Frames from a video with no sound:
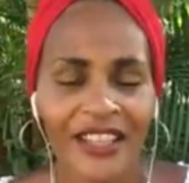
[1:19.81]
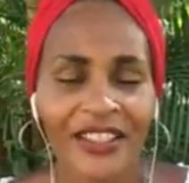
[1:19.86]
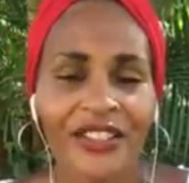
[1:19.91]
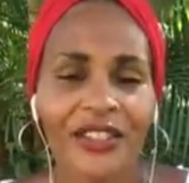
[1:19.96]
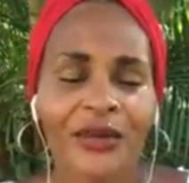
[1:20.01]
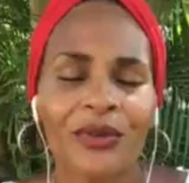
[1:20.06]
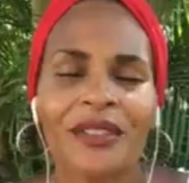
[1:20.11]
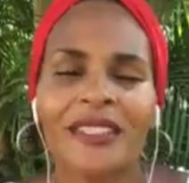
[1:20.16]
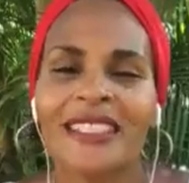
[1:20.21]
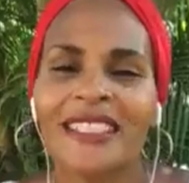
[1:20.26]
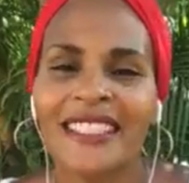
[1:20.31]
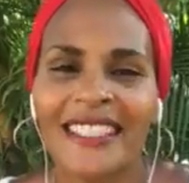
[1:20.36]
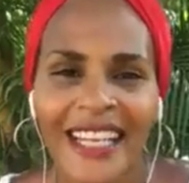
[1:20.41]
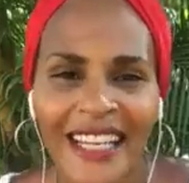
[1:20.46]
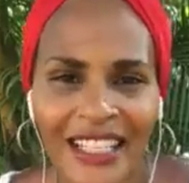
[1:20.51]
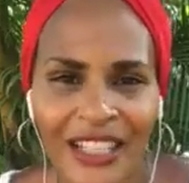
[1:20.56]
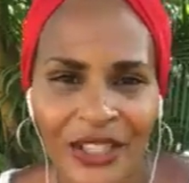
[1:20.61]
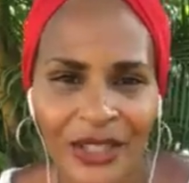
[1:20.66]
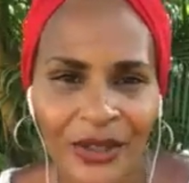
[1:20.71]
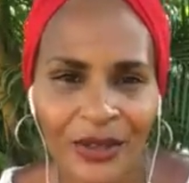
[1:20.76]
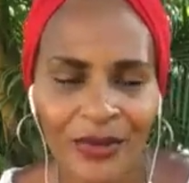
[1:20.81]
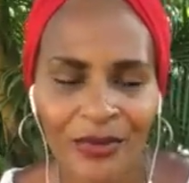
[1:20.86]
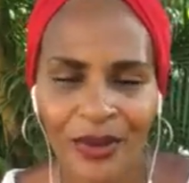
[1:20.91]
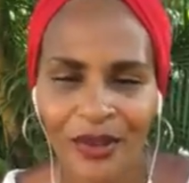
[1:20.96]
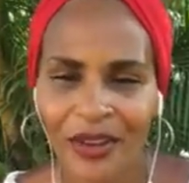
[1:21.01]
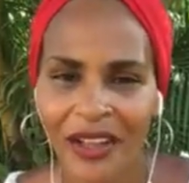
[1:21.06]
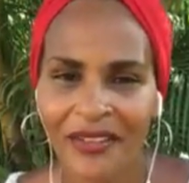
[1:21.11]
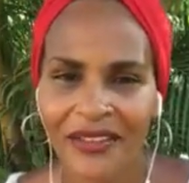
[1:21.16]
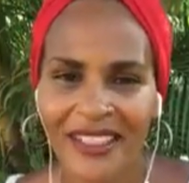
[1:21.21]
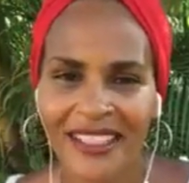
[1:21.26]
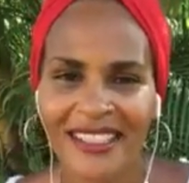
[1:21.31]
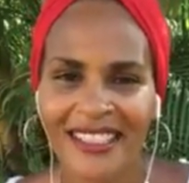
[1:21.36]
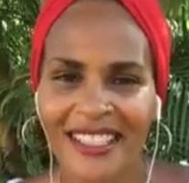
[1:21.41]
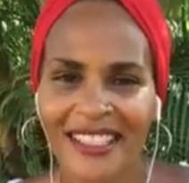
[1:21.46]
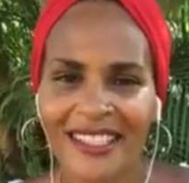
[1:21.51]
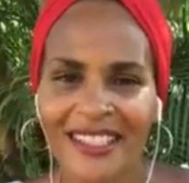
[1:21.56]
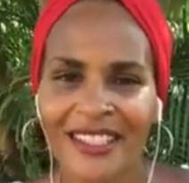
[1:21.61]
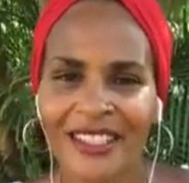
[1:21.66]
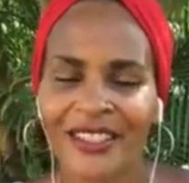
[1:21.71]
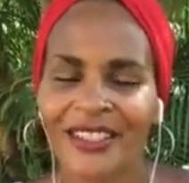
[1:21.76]
So stay tuned, beloved
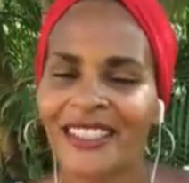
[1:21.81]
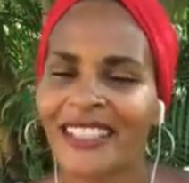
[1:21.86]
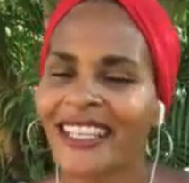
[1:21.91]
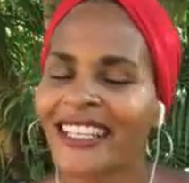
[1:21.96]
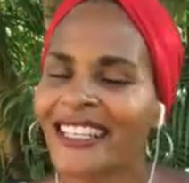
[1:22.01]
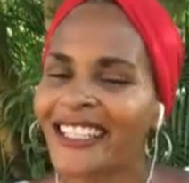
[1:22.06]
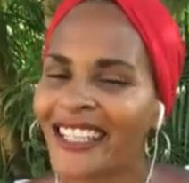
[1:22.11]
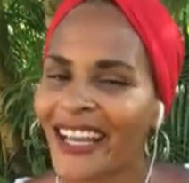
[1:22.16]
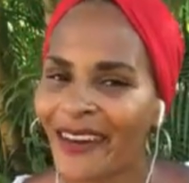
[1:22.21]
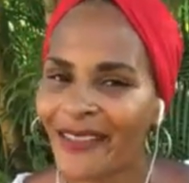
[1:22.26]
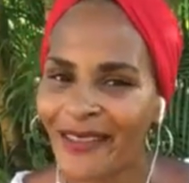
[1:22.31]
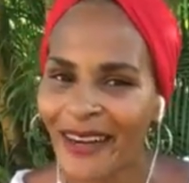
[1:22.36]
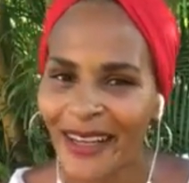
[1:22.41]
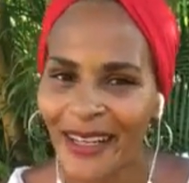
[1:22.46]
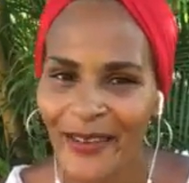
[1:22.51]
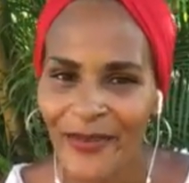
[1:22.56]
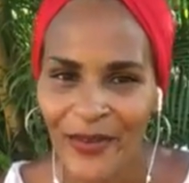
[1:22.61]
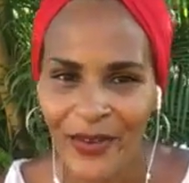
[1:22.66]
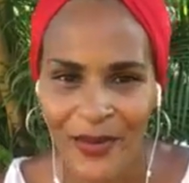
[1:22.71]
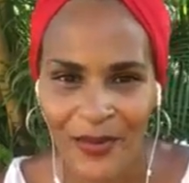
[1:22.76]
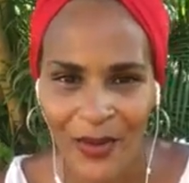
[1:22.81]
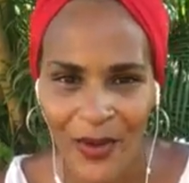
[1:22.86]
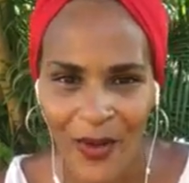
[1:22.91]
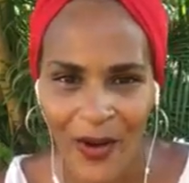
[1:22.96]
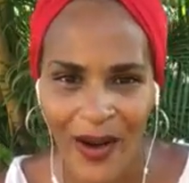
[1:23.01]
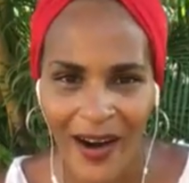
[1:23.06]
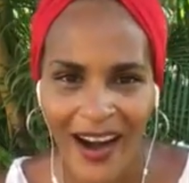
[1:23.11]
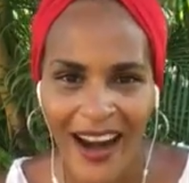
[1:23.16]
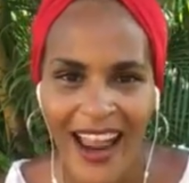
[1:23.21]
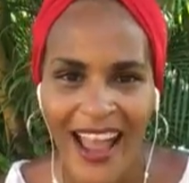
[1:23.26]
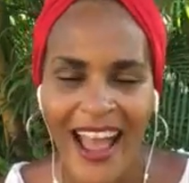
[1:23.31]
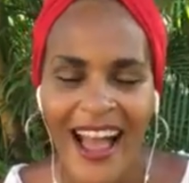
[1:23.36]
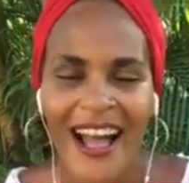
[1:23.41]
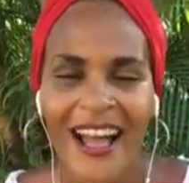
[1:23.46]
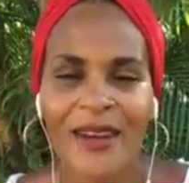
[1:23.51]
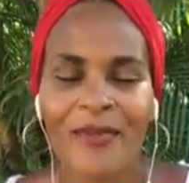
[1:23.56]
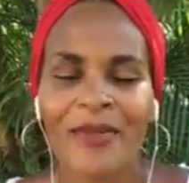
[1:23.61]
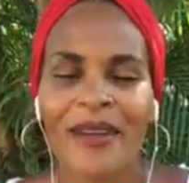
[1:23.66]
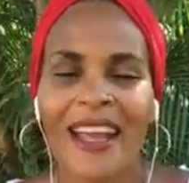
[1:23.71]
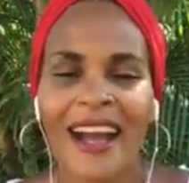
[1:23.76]
sisters. Get ready for more.
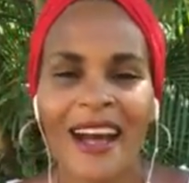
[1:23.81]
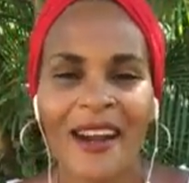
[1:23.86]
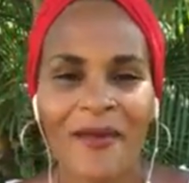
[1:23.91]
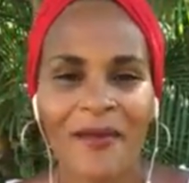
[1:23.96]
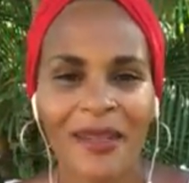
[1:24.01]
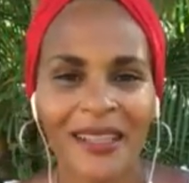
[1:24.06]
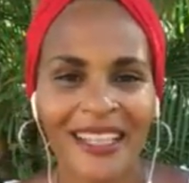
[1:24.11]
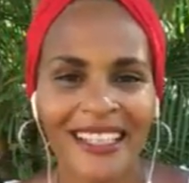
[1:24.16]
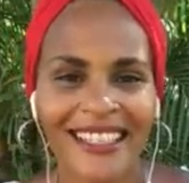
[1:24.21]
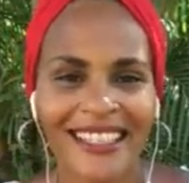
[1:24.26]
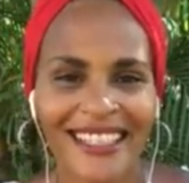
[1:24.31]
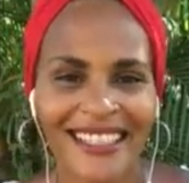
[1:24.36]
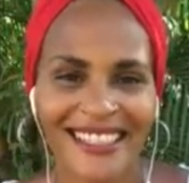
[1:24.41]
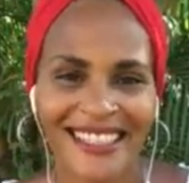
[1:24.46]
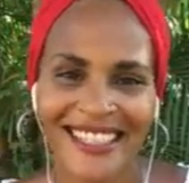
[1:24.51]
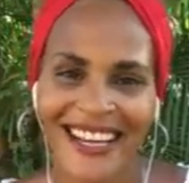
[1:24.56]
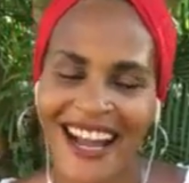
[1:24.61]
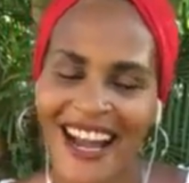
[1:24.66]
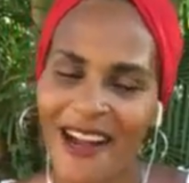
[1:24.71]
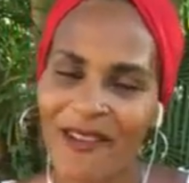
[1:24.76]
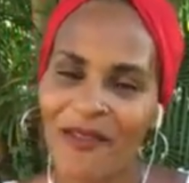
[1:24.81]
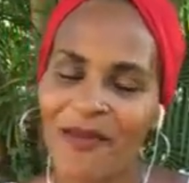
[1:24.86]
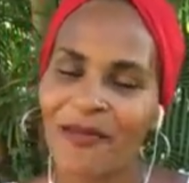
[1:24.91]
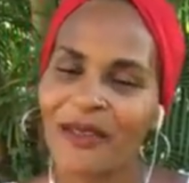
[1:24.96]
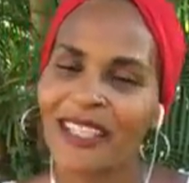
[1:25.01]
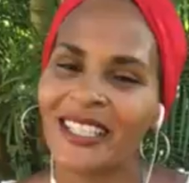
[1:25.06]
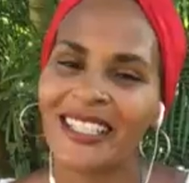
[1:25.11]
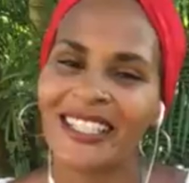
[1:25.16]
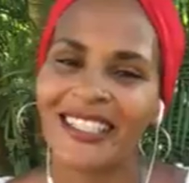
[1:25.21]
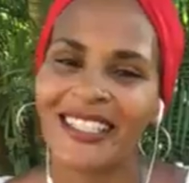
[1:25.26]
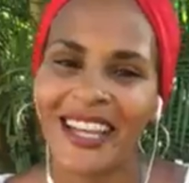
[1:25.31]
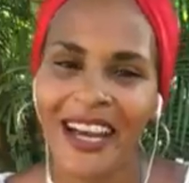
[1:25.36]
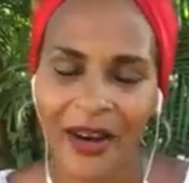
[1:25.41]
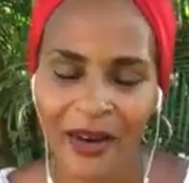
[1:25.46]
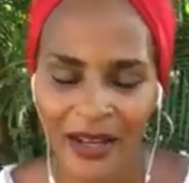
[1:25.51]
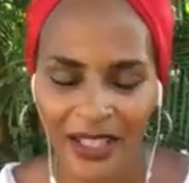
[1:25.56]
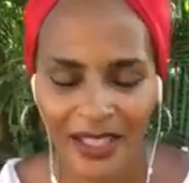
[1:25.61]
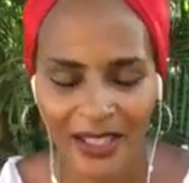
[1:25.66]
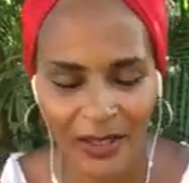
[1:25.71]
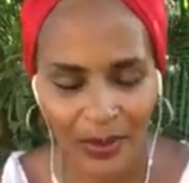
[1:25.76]
And Miana Melendez and I will be
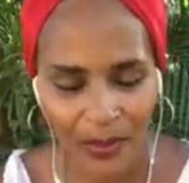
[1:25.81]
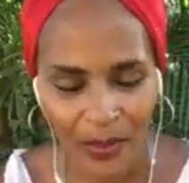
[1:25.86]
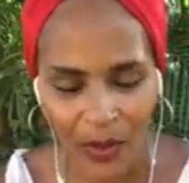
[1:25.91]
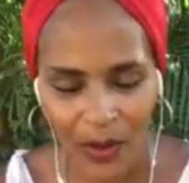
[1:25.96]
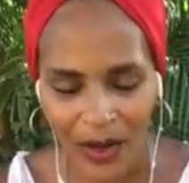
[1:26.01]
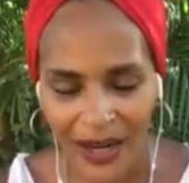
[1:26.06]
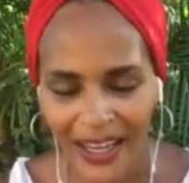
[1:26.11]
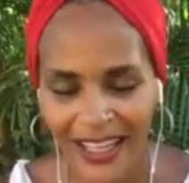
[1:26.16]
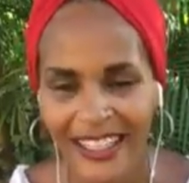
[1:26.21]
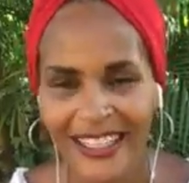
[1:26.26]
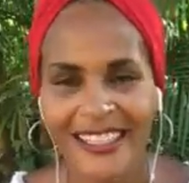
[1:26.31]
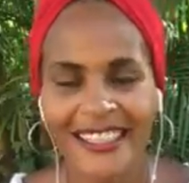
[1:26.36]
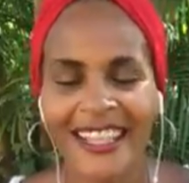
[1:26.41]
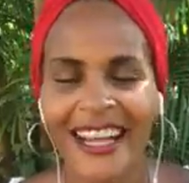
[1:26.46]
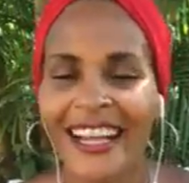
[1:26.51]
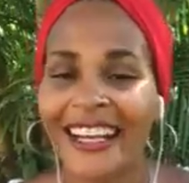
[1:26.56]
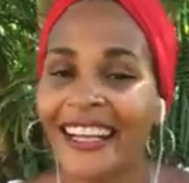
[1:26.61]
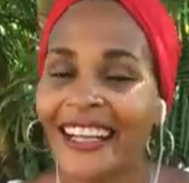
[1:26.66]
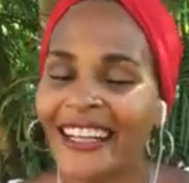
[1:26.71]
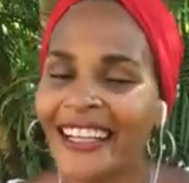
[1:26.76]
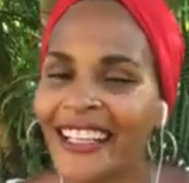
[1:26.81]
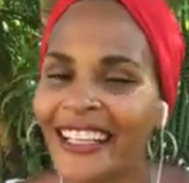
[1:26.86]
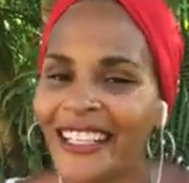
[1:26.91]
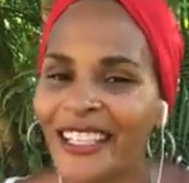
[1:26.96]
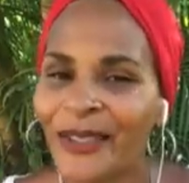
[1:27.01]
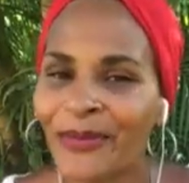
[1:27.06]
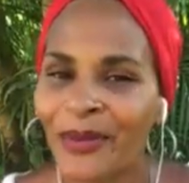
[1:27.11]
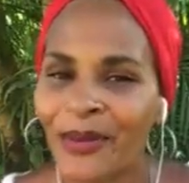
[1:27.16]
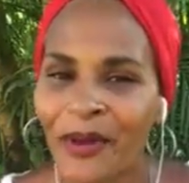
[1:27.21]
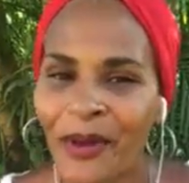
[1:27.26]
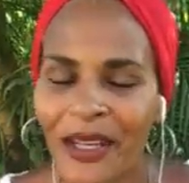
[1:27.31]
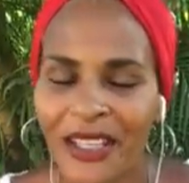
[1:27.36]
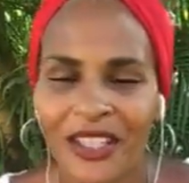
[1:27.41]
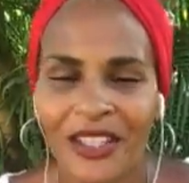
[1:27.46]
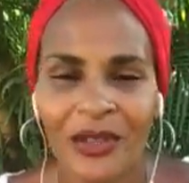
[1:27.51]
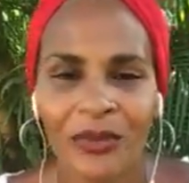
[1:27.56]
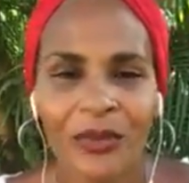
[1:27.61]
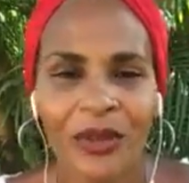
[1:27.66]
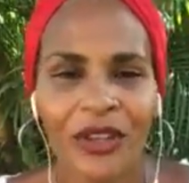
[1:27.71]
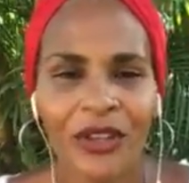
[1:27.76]
sharing some more insight and
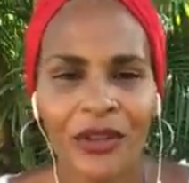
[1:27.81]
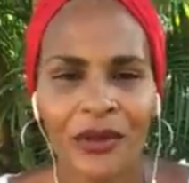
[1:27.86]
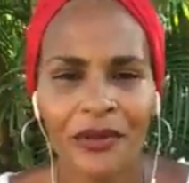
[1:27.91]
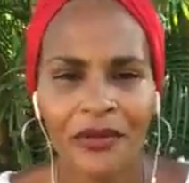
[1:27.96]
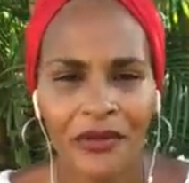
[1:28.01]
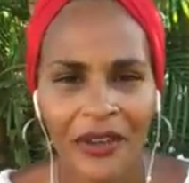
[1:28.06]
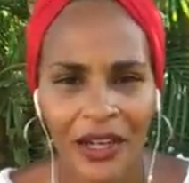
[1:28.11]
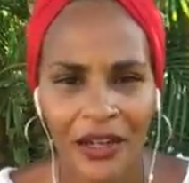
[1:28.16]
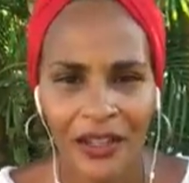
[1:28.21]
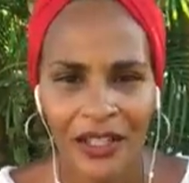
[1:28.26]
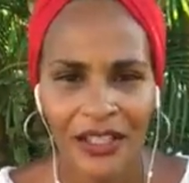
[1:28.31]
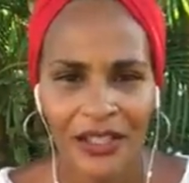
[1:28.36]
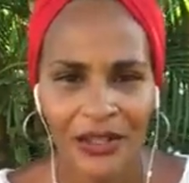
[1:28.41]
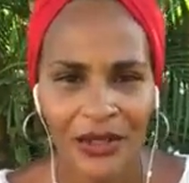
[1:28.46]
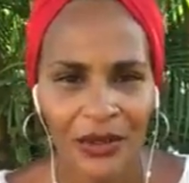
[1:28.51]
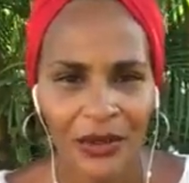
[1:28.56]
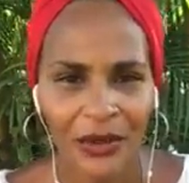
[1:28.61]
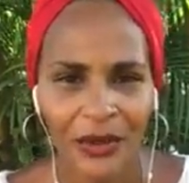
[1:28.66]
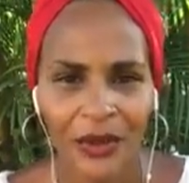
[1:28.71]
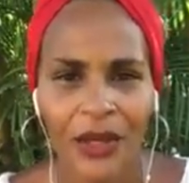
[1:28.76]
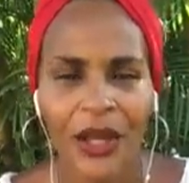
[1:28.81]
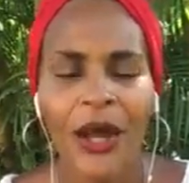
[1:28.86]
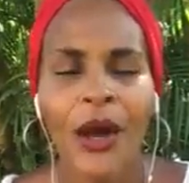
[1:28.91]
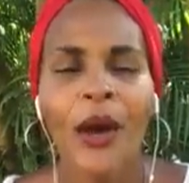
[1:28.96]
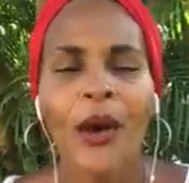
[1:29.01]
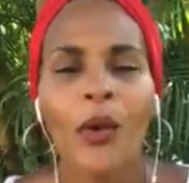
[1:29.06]
inspiration with you very soon.